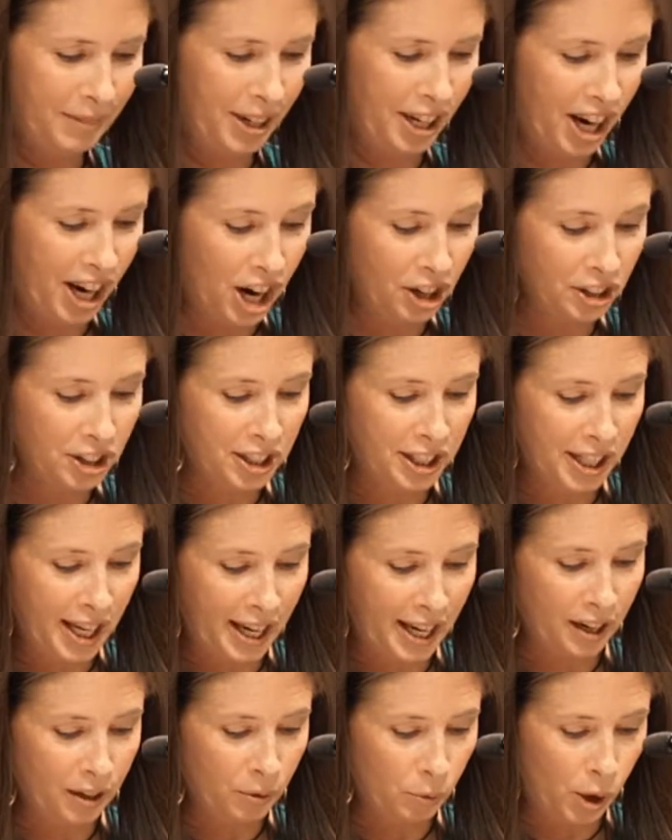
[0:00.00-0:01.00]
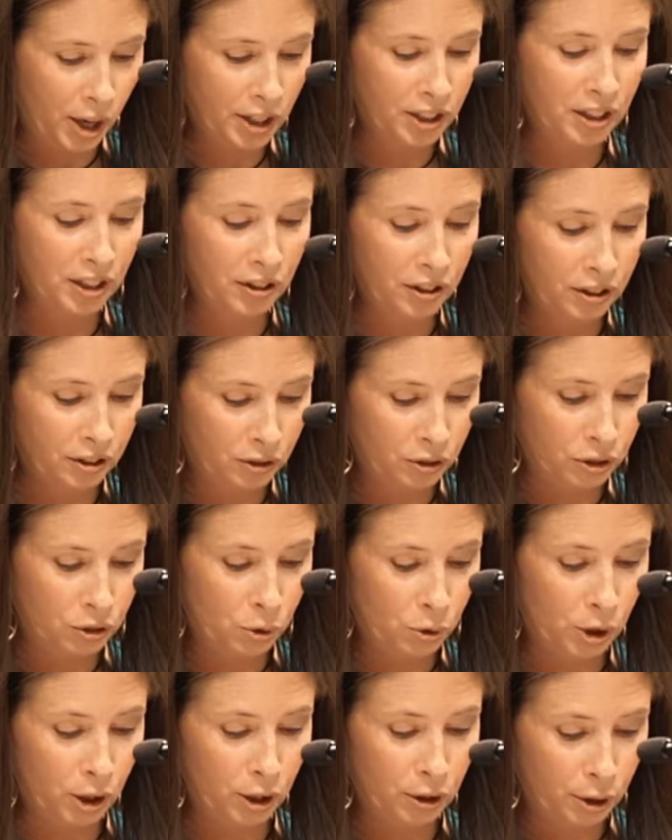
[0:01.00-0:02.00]
My heart sank watching the
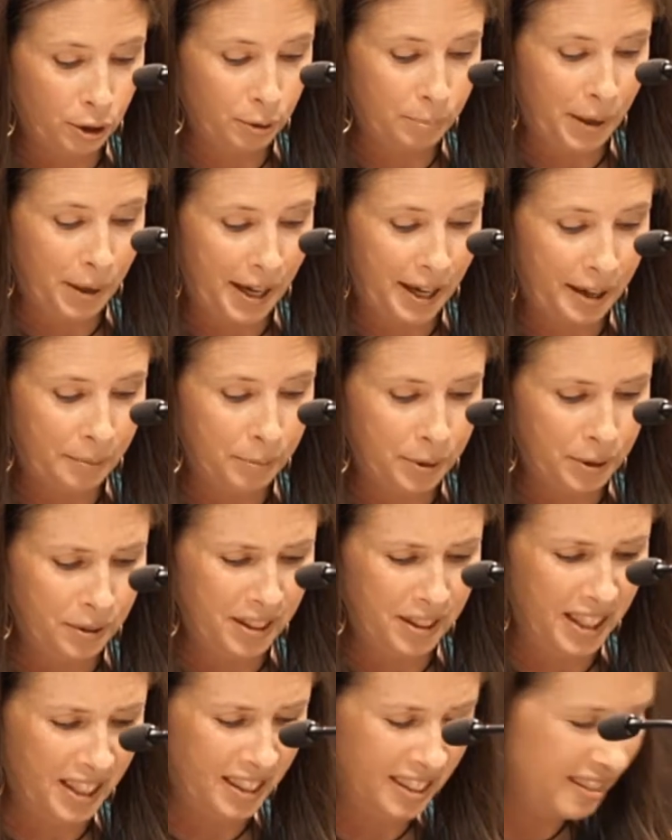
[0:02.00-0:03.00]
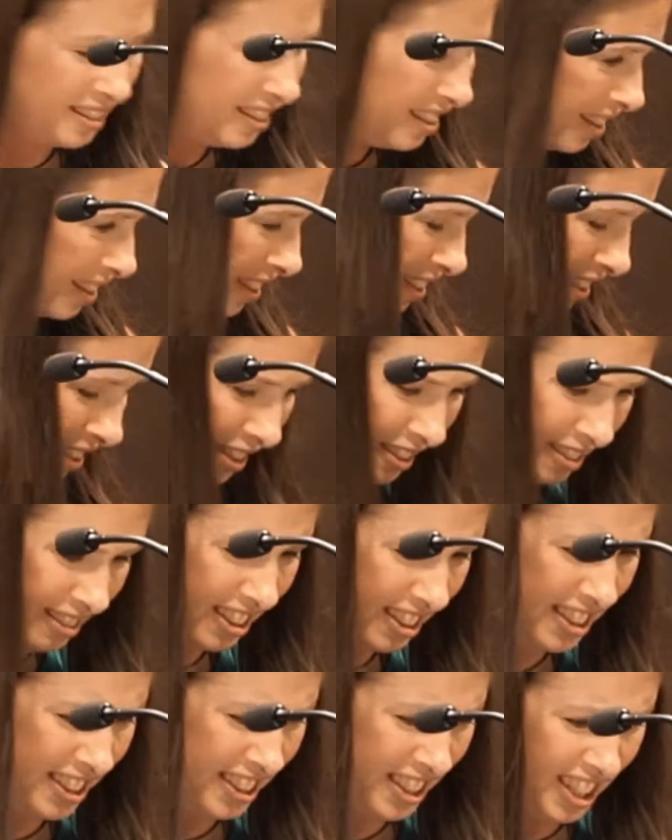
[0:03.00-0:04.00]
door close behind Beauty.
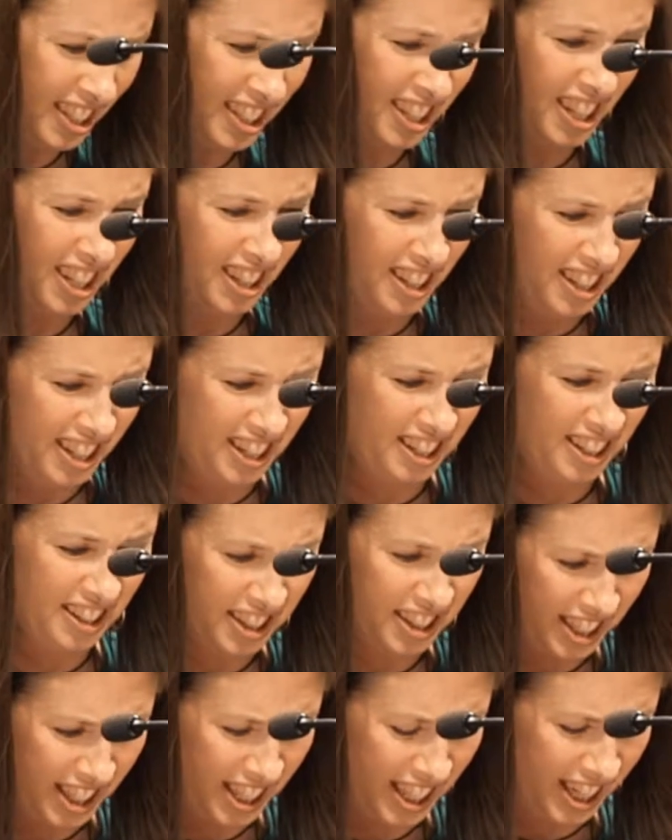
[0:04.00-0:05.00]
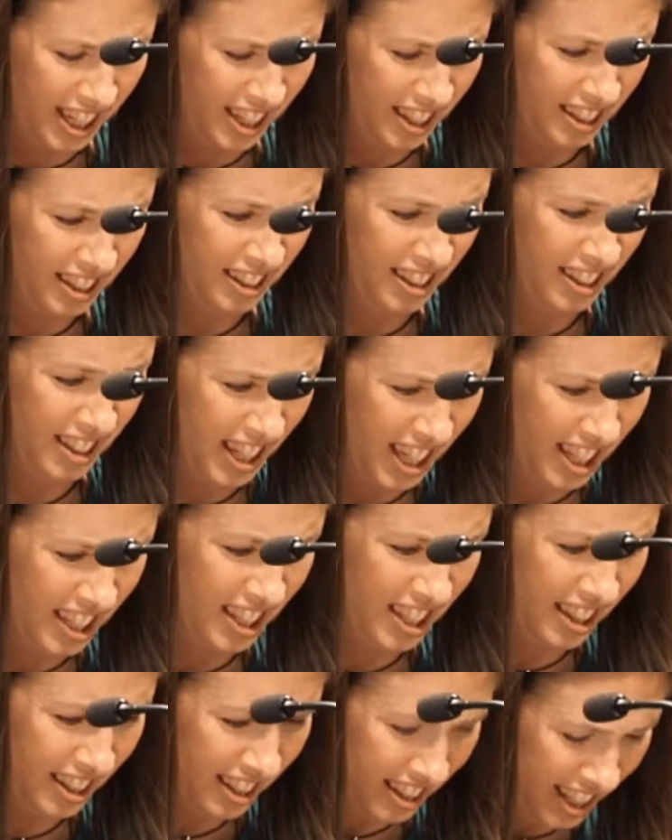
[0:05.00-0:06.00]
"You are such a little thing,
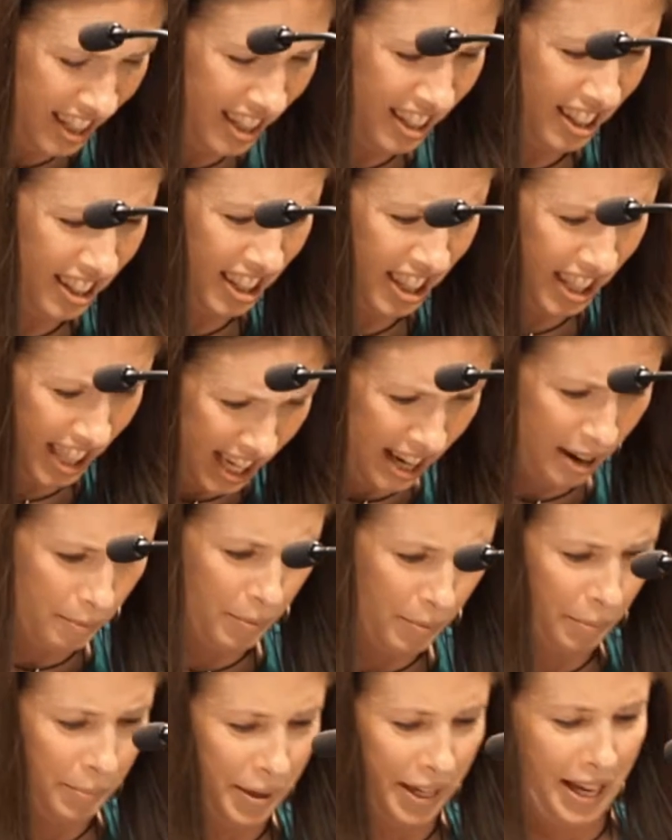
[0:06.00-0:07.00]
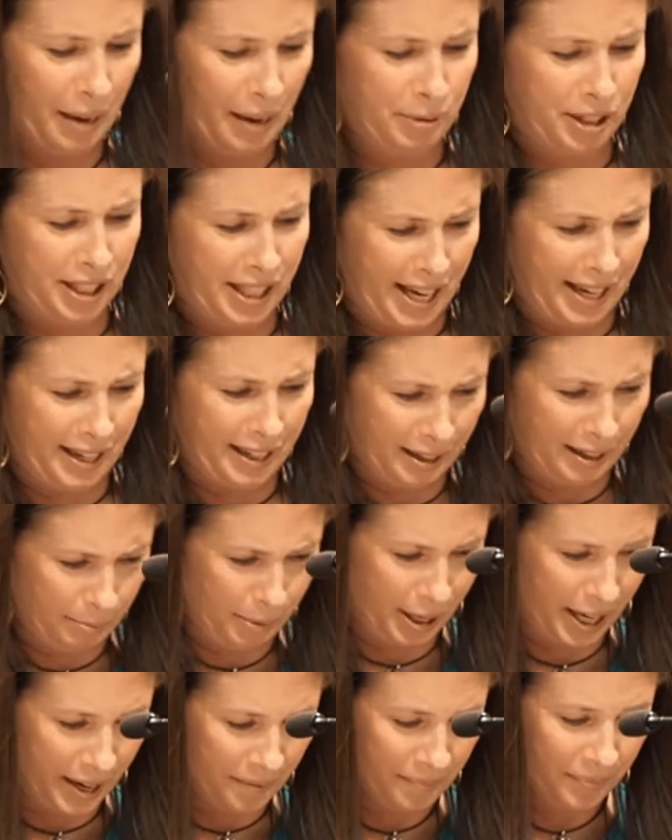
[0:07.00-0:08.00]
such a little thing," Bubby kept saying to
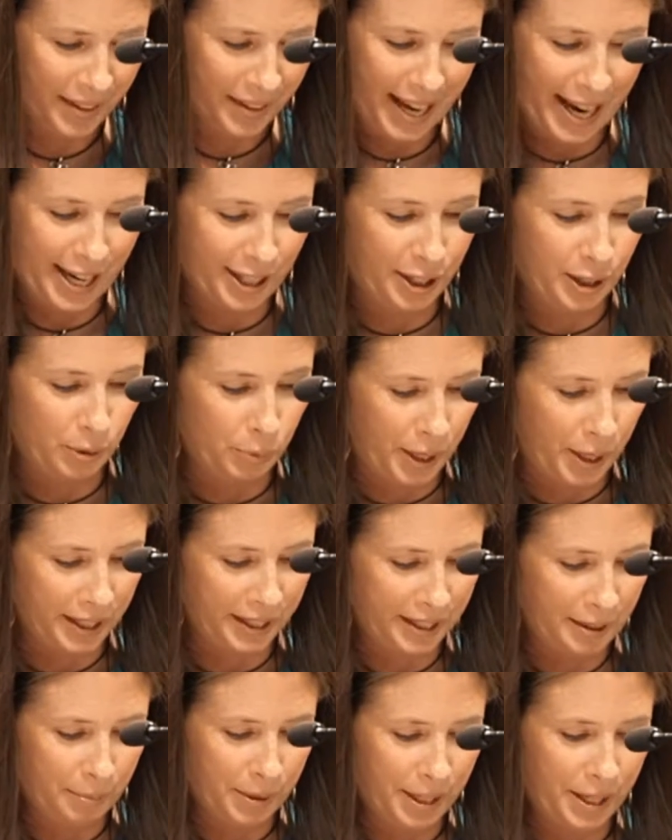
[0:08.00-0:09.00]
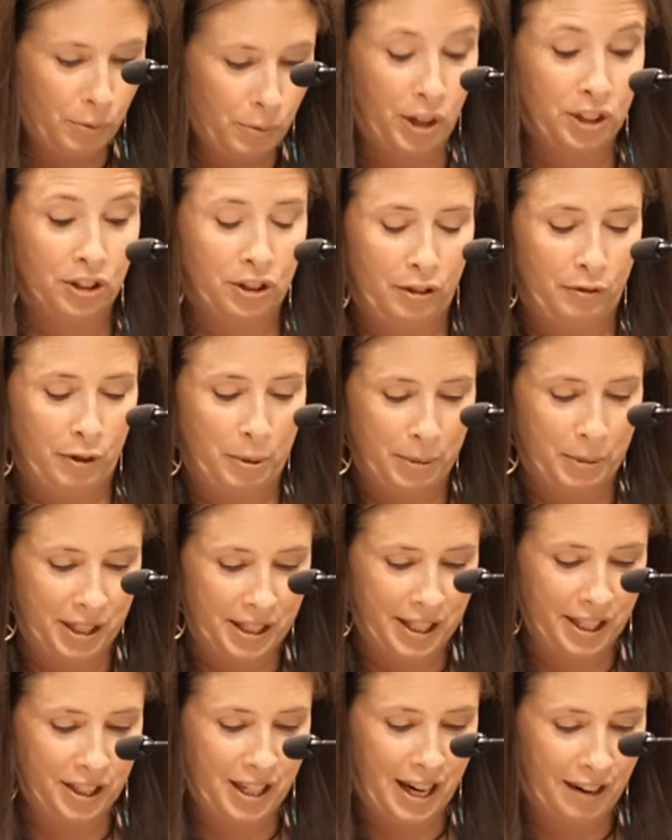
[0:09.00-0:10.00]
me as she winked at me while serving me
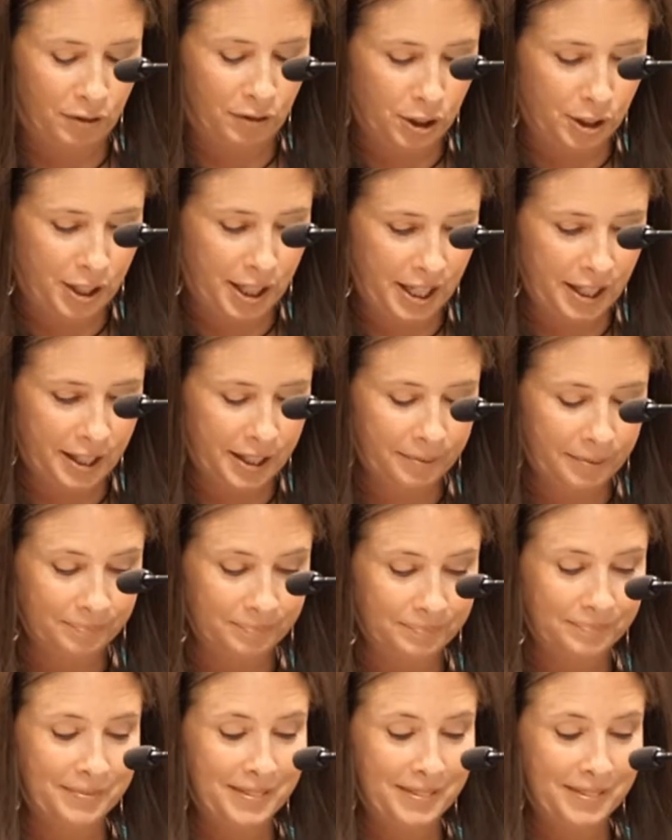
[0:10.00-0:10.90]
dish after dish.